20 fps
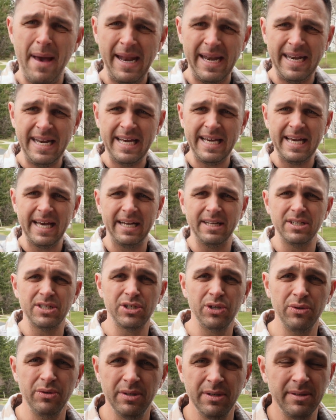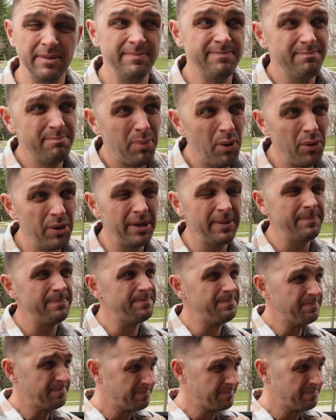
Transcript: bending at a certain point.